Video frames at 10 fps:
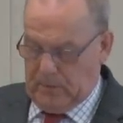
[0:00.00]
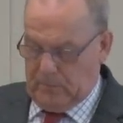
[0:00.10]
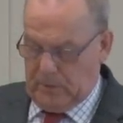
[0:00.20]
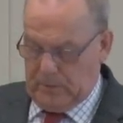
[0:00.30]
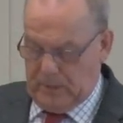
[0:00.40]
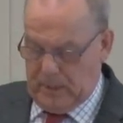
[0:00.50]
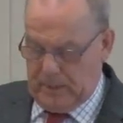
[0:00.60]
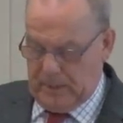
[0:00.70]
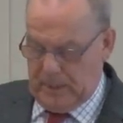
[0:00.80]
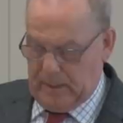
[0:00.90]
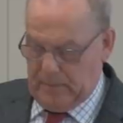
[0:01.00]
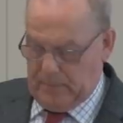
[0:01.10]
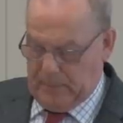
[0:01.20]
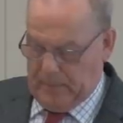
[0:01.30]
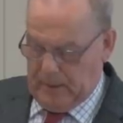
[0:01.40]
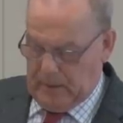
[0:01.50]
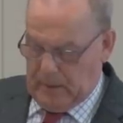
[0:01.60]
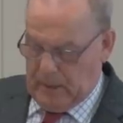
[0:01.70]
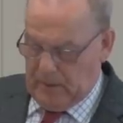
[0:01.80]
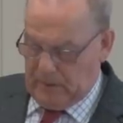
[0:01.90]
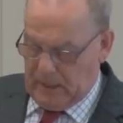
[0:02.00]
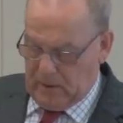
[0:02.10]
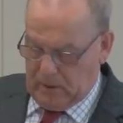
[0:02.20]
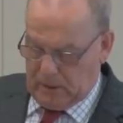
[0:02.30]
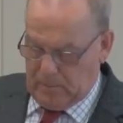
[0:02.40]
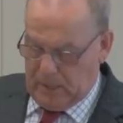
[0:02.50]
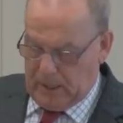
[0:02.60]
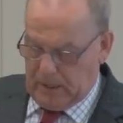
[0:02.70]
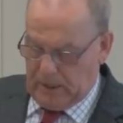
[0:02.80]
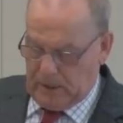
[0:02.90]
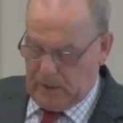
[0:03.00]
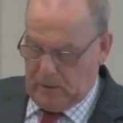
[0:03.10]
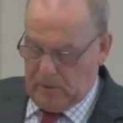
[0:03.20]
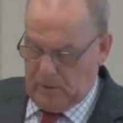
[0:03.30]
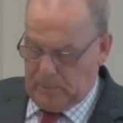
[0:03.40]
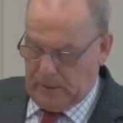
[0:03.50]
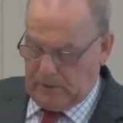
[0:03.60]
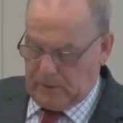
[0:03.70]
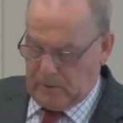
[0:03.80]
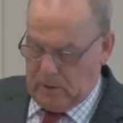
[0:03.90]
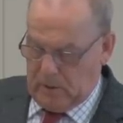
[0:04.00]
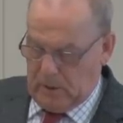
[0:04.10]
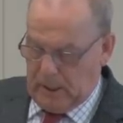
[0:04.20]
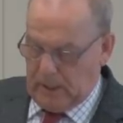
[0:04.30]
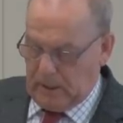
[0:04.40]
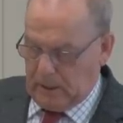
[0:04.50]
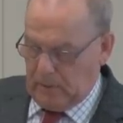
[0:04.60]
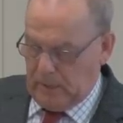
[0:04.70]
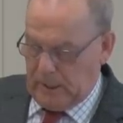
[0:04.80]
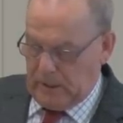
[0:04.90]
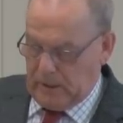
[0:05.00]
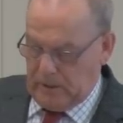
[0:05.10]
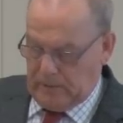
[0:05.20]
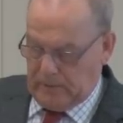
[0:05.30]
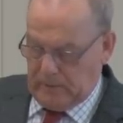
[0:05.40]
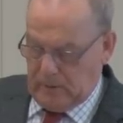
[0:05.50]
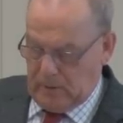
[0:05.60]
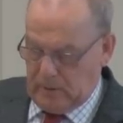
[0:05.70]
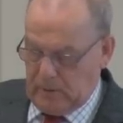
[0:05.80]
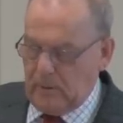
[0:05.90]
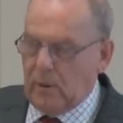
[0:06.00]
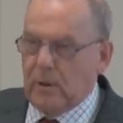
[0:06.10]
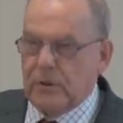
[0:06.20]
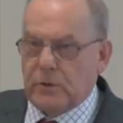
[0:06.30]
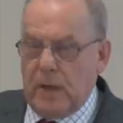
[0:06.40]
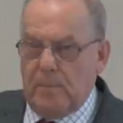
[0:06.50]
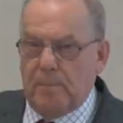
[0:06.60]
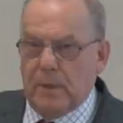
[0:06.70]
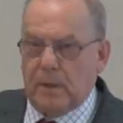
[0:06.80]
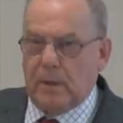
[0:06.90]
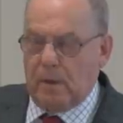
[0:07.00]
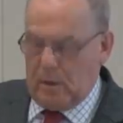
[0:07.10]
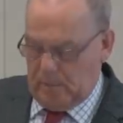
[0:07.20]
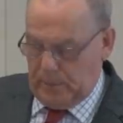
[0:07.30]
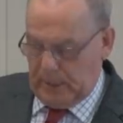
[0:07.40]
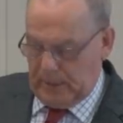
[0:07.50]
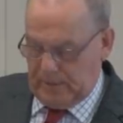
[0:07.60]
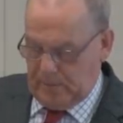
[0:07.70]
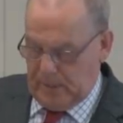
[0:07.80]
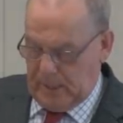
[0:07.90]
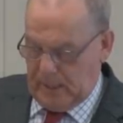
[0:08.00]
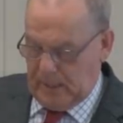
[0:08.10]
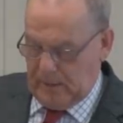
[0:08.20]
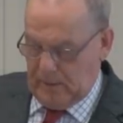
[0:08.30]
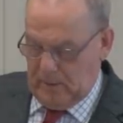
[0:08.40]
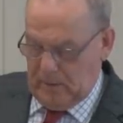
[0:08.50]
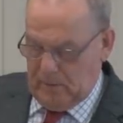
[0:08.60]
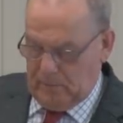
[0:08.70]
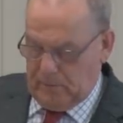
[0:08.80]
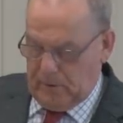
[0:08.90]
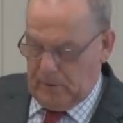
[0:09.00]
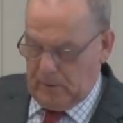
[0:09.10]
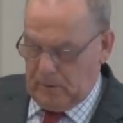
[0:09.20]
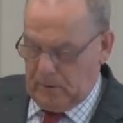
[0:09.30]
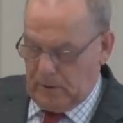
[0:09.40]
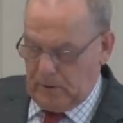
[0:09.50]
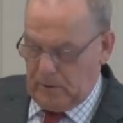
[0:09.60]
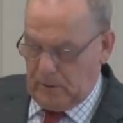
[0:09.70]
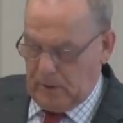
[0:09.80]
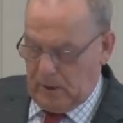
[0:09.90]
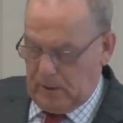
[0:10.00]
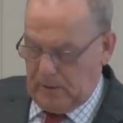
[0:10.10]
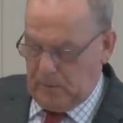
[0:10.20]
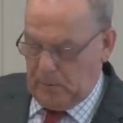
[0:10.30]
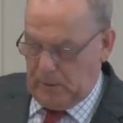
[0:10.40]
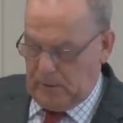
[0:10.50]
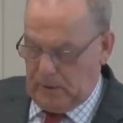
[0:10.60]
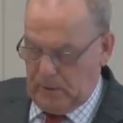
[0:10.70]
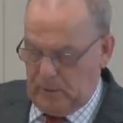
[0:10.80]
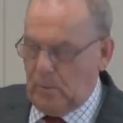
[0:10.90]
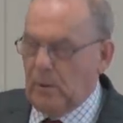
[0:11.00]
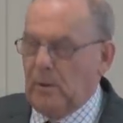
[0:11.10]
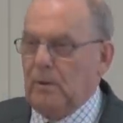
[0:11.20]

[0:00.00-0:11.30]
Verse 9 then. "Have I not commanded you? Be strong and courageous. Do not tremble or be dismayed, for the Lord your God is with you